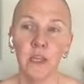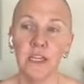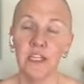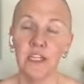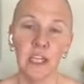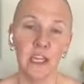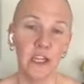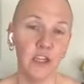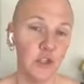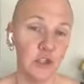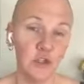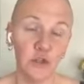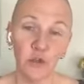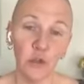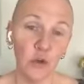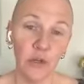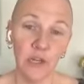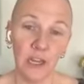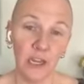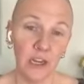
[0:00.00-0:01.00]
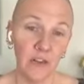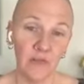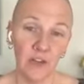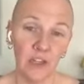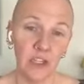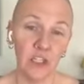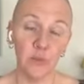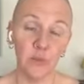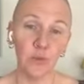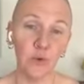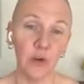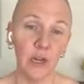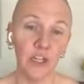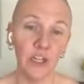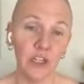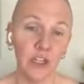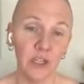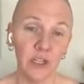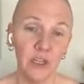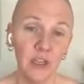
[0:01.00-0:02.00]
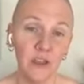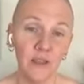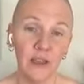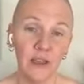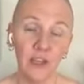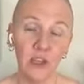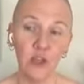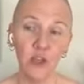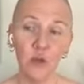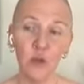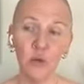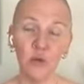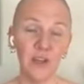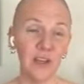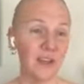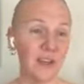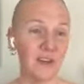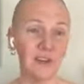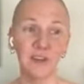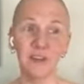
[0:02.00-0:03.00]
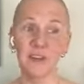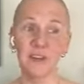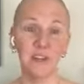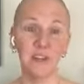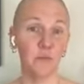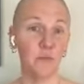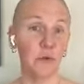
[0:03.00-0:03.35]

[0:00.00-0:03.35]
intentional creative expression that you can